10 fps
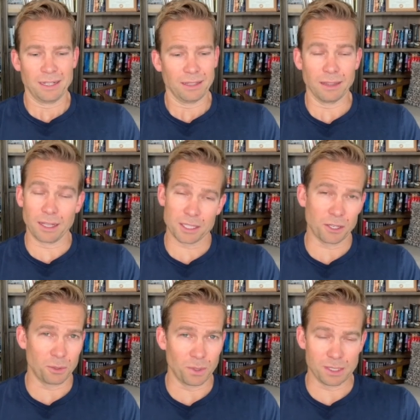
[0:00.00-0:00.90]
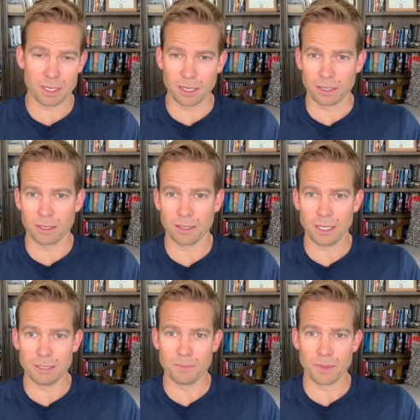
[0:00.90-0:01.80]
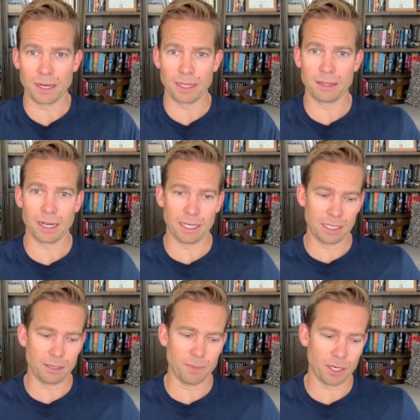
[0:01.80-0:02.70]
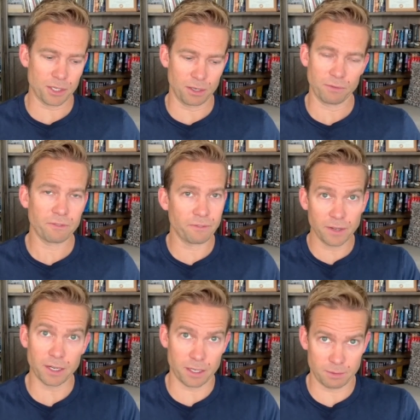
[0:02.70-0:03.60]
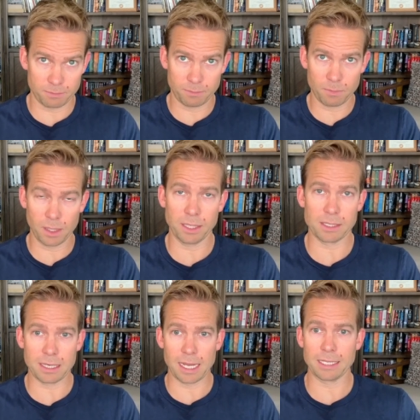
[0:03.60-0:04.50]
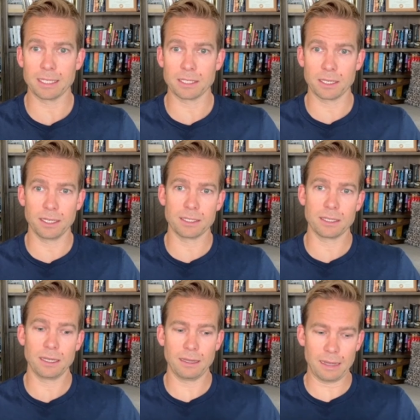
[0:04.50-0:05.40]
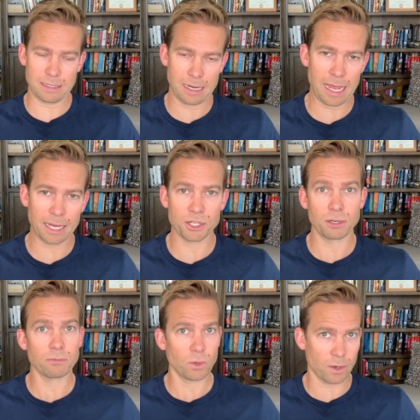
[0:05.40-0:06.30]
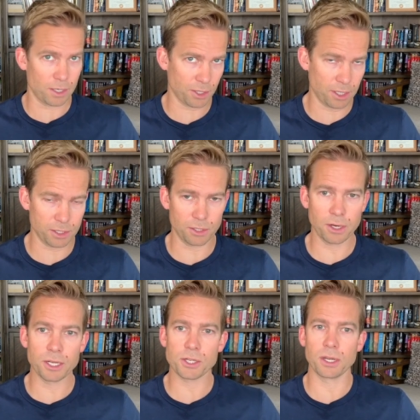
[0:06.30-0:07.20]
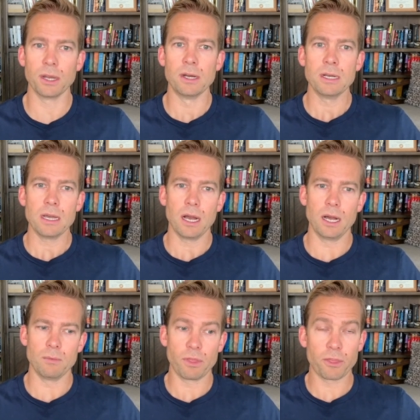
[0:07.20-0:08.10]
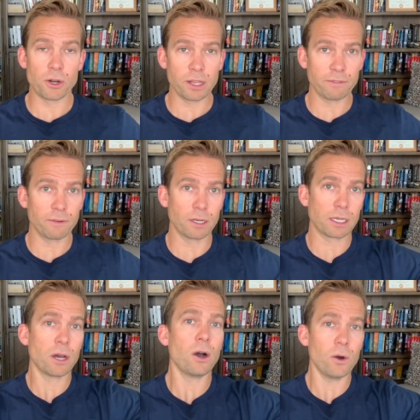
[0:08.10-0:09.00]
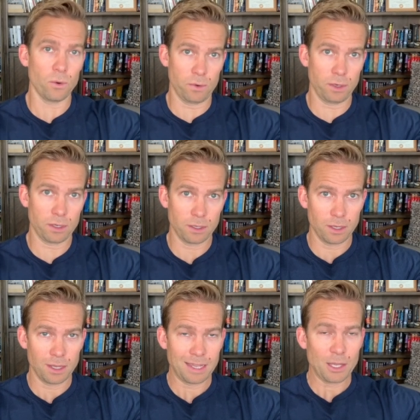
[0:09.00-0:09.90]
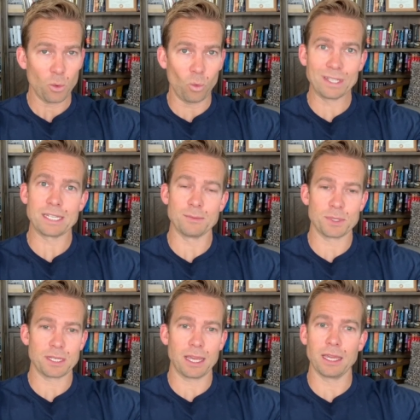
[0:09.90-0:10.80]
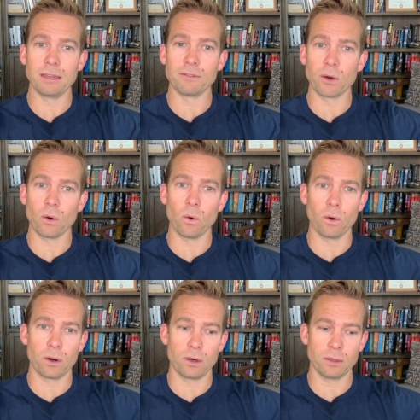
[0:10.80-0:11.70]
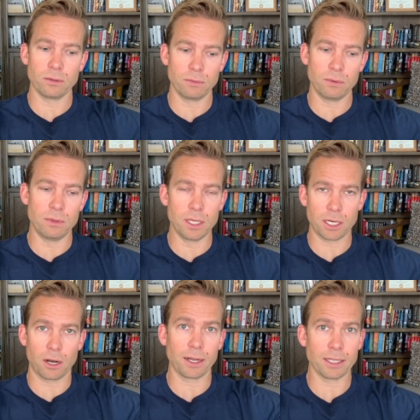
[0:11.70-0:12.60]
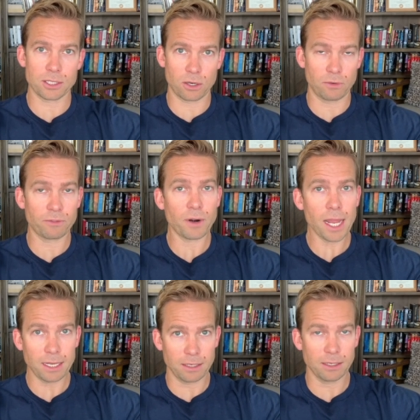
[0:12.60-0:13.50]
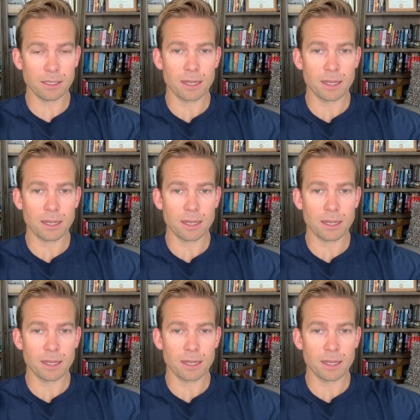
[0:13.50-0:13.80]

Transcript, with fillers: Lots of good ones here that I need to mention. Fear is nice. It's as an action, requires concentration. 30-foot cone, wisdom save, or the targets are frightened.